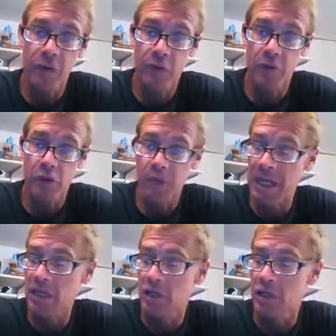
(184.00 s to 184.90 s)
freedom of
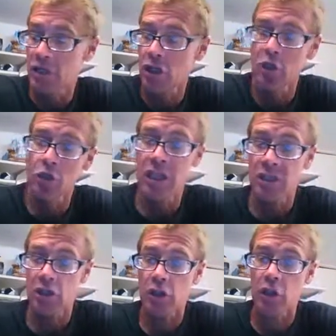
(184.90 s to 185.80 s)
speech to sow
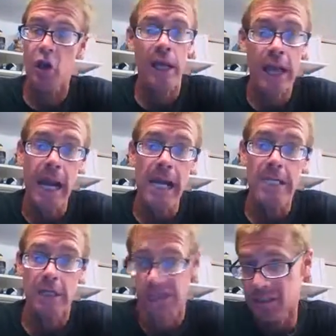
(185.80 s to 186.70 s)
discord,
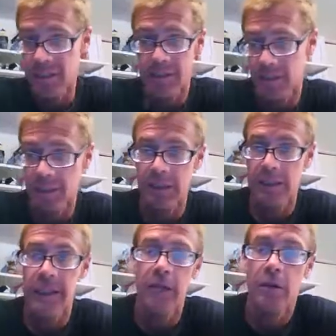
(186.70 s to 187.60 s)
hate,
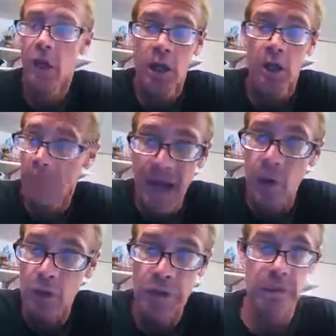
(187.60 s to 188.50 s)
discontent,
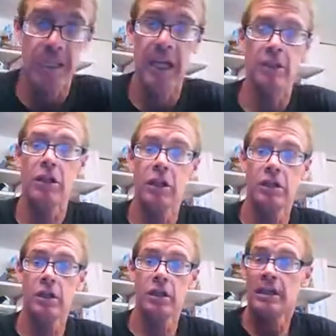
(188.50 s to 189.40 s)
malcontent,
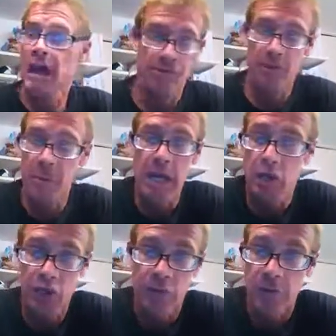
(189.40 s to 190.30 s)

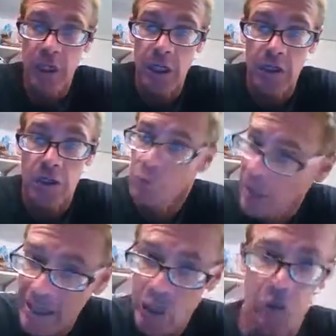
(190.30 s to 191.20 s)
defamation of character,
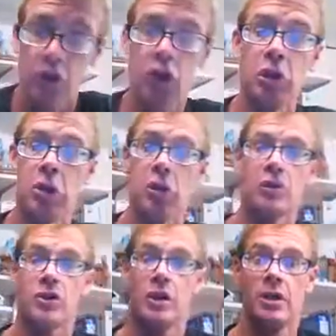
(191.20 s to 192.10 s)
racial
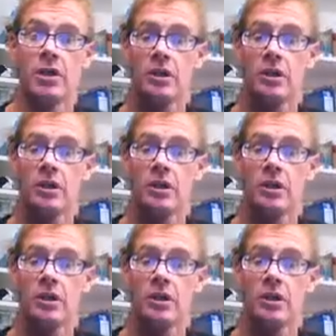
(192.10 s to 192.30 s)
slurs,